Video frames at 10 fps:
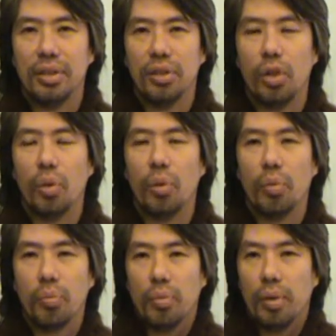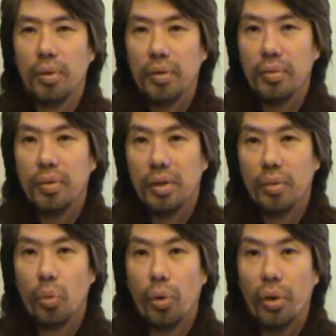to
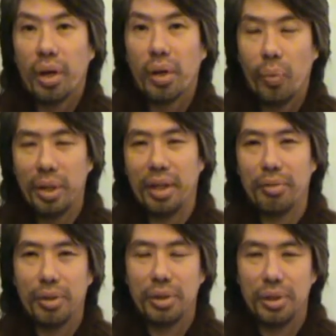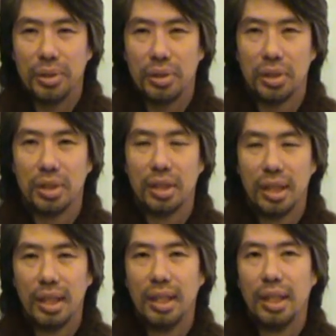work with their virtues,
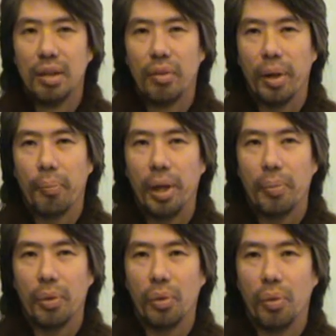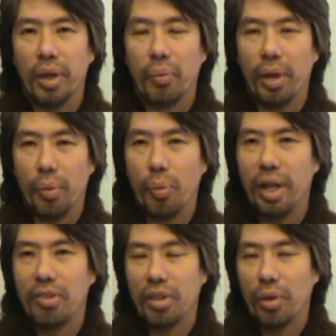while people who in a way
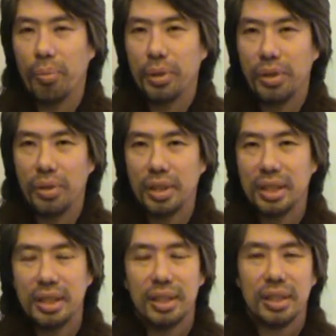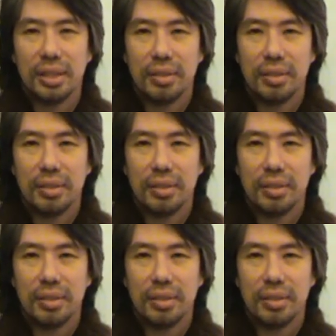waste their opportunities,